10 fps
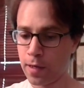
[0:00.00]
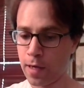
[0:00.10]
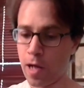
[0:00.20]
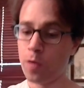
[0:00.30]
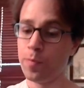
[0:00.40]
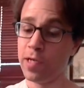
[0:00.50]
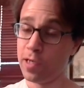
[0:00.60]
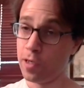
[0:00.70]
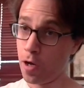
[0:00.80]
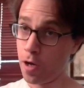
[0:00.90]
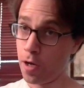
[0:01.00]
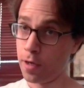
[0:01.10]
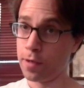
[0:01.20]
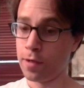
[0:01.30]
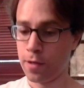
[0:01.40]
I'll be
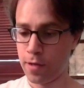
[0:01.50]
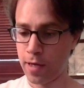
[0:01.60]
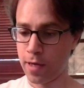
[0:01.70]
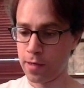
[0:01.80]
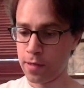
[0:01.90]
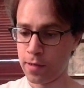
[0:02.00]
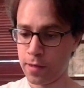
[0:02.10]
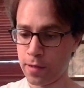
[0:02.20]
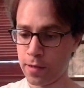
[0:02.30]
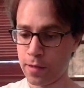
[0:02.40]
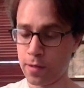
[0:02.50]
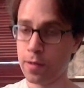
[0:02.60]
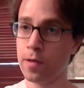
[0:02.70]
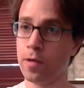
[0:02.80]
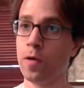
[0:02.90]
gone
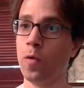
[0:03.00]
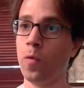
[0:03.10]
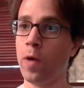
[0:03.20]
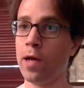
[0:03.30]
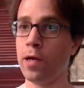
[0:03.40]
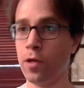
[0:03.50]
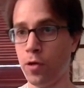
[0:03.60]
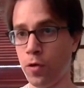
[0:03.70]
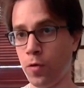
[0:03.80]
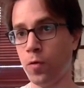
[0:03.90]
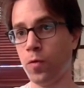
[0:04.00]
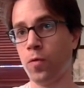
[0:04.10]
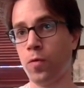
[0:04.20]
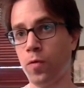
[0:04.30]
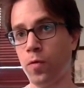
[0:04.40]
then when
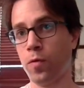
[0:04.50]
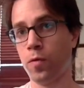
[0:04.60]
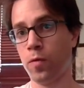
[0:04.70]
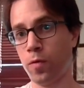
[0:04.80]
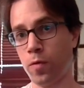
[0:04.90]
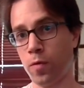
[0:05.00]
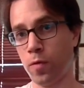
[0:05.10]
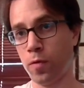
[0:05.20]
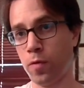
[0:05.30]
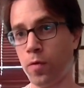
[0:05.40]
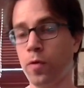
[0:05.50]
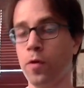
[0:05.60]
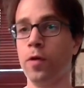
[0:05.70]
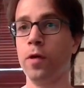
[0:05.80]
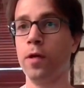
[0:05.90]
you.
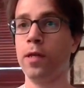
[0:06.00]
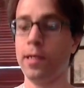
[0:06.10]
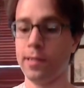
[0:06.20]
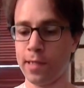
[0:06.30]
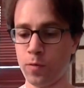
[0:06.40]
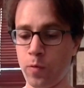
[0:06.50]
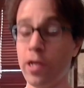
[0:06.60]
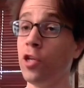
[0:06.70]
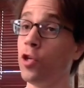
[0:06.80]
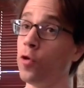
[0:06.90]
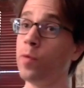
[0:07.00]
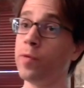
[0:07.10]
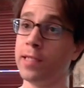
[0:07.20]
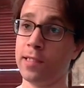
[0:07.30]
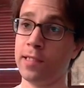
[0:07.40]
Then he says when you, he
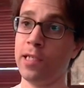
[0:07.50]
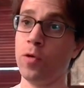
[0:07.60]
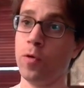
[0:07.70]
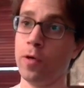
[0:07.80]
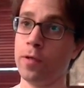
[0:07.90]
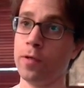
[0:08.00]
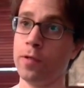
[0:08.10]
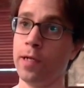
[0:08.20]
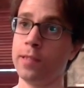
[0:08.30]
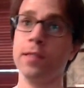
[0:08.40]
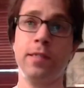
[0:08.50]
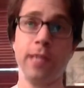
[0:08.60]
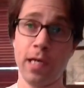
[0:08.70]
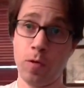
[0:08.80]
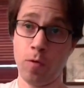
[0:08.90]
plays a C chord. That's the
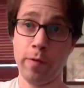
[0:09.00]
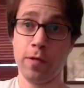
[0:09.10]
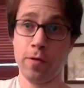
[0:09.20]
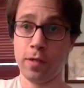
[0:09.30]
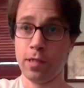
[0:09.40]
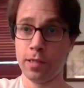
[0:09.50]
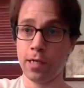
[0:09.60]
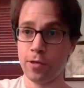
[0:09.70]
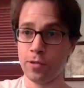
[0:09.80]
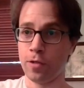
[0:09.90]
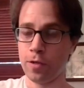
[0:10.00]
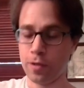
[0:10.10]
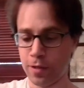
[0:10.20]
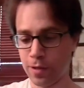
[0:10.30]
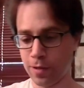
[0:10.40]
2nd chord we learned in the entire
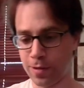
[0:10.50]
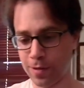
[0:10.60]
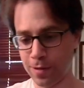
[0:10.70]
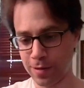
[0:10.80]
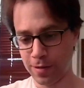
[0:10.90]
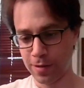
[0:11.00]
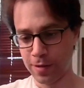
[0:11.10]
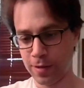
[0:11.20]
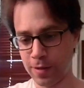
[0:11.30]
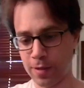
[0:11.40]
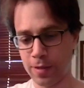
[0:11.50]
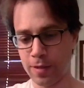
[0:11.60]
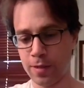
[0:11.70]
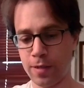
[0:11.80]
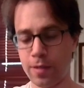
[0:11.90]
song.
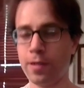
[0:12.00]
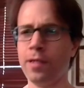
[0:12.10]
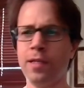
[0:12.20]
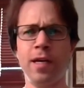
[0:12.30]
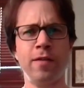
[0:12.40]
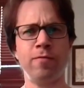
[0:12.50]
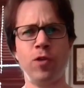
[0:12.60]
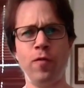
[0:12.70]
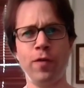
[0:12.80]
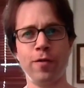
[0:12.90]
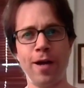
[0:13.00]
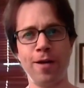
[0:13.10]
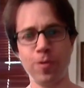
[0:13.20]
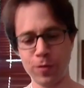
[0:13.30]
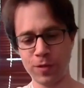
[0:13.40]
And then he kind of goofing
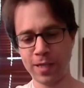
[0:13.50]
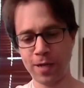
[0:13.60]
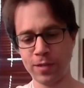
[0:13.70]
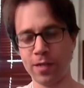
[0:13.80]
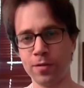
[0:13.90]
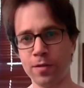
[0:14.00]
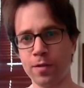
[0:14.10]
around, almost sounds like he goes.